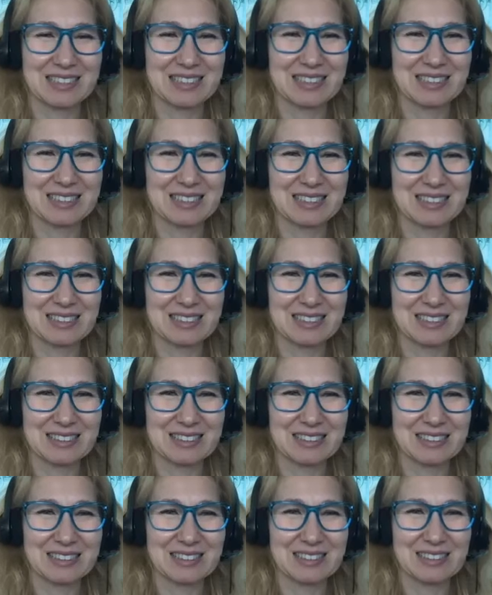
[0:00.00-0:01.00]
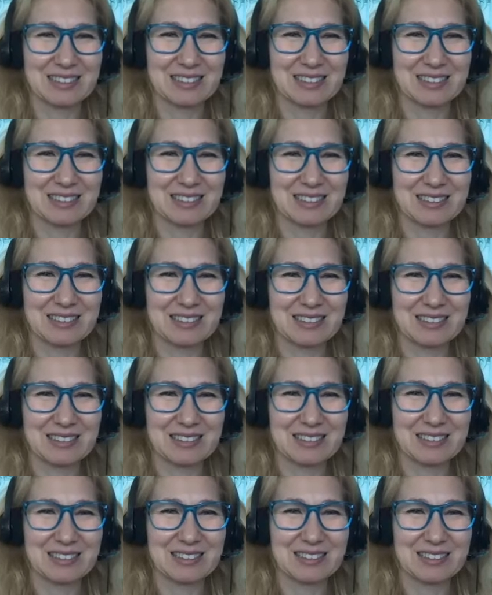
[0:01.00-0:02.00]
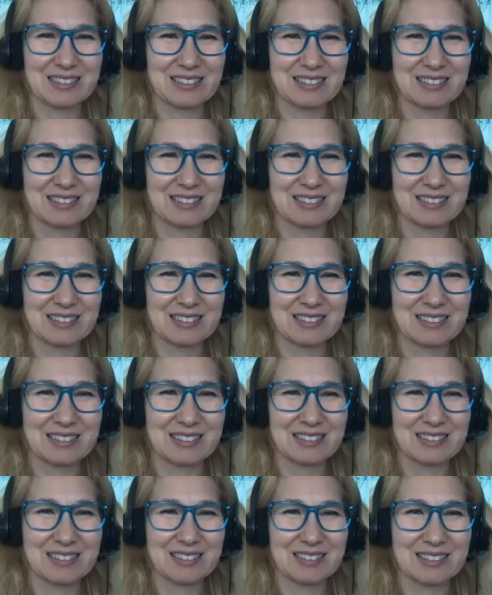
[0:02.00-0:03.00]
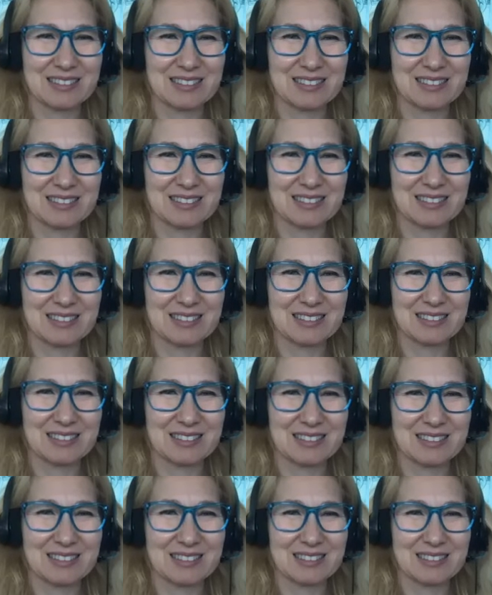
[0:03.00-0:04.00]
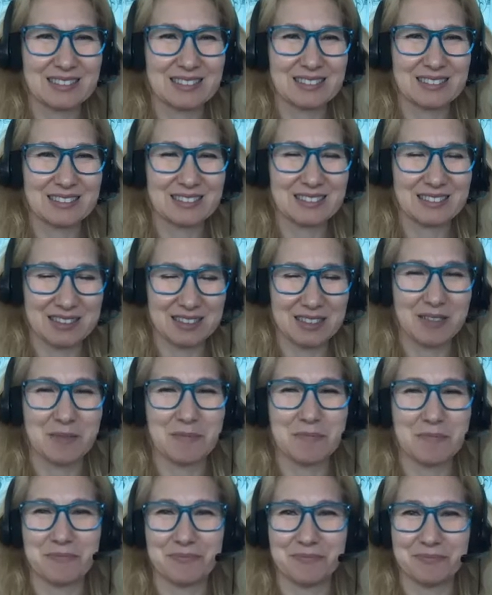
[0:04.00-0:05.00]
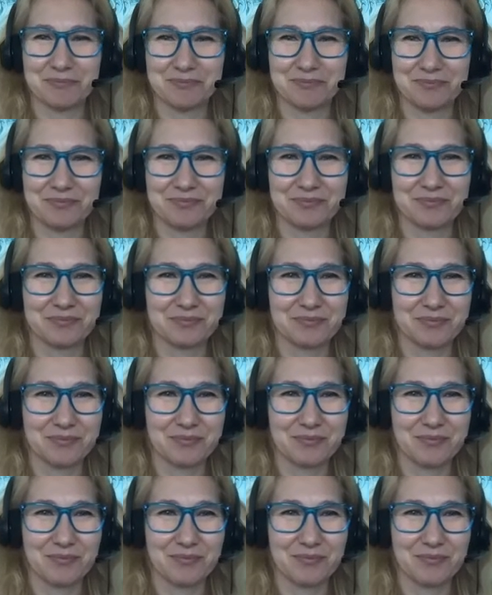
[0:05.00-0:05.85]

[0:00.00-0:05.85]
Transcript: This person isn't speaking.